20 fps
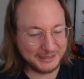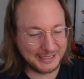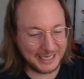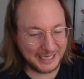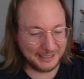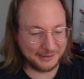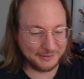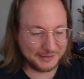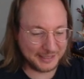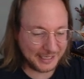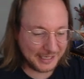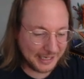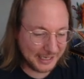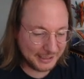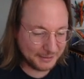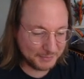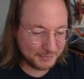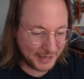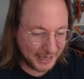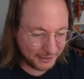yeah, that kind
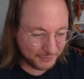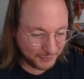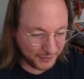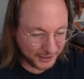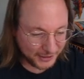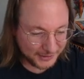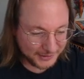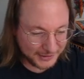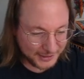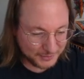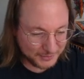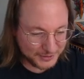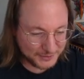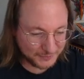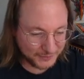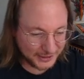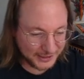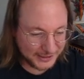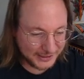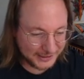of backfired. That was
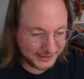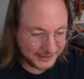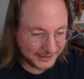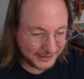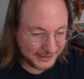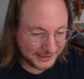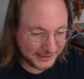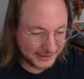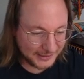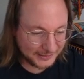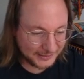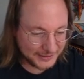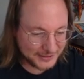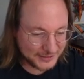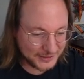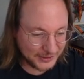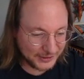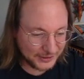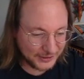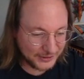funny. Uh, let's
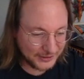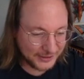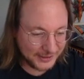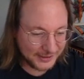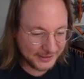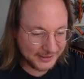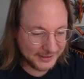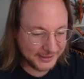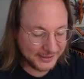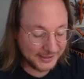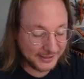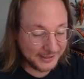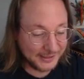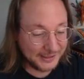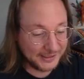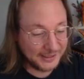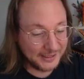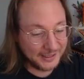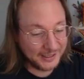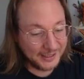go.
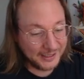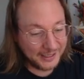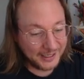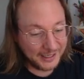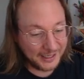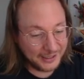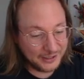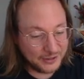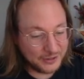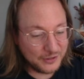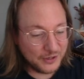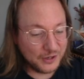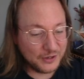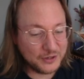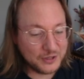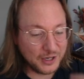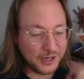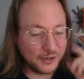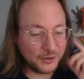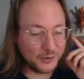I could go
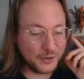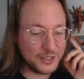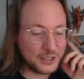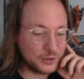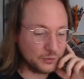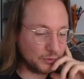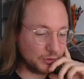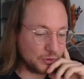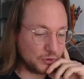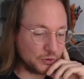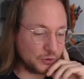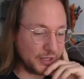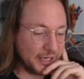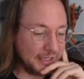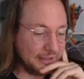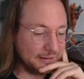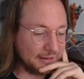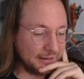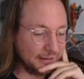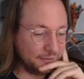Dark Ritual
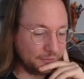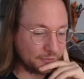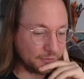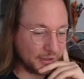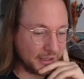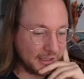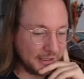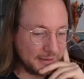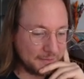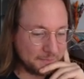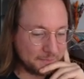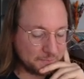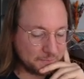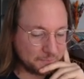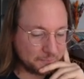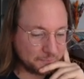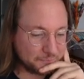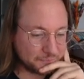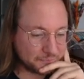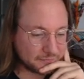Drain Life, right?
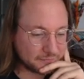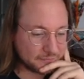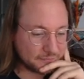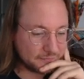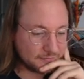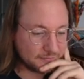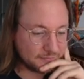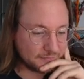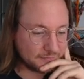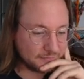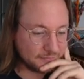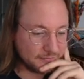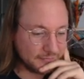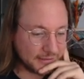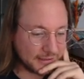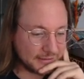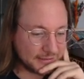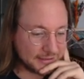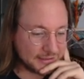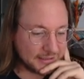
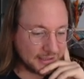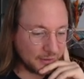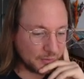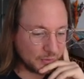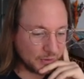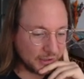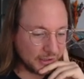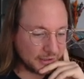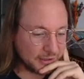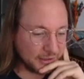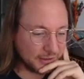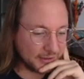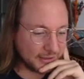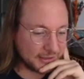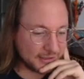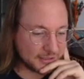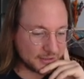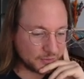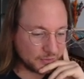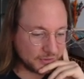Does that work? No, that
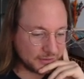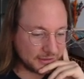doesn't